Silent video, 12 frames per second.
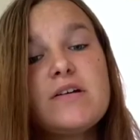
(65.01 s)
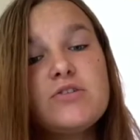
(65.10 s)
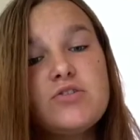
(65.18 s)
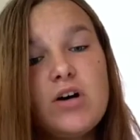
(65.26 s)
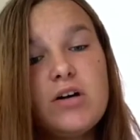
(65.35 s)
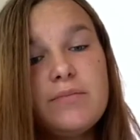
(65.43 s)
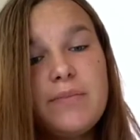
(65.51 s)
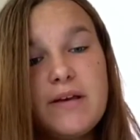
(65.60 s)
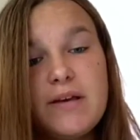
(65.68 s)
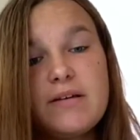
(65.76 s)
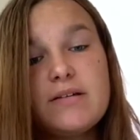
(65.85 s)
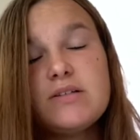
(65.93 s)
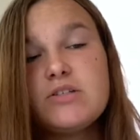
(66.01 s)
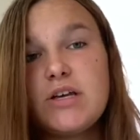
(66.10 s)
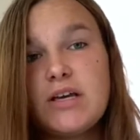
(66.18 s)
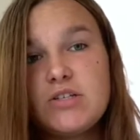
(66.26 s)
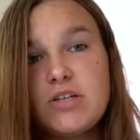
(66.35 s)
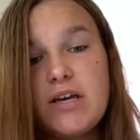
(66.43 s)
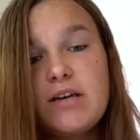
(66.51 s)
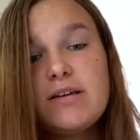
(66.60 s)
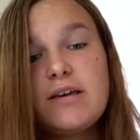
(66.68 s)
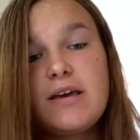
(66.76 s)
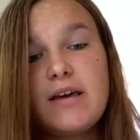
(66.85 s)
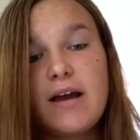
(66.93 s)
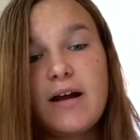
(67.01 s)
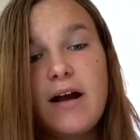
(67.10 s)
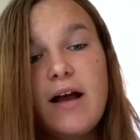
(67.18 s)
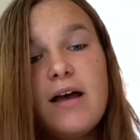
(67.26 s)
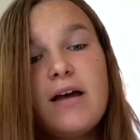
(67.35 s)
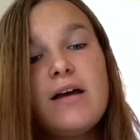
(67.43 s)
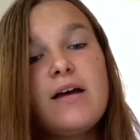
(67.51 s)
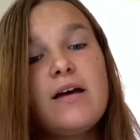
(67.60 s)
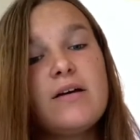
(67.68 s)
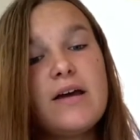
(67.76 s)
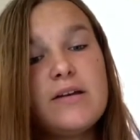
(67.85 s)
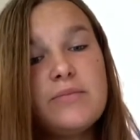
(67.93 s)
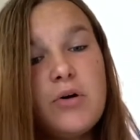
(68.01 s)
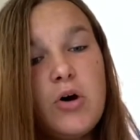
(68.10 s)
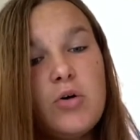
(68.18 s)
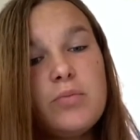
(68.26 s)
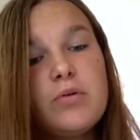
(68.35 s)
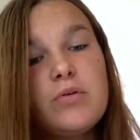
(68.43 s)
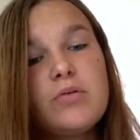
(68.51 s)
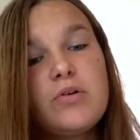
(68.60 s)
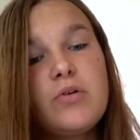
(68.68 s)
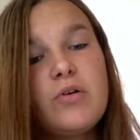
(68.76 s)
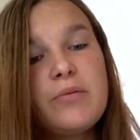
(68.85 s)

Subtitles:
John B., JJ, Kiera, and Pope, who are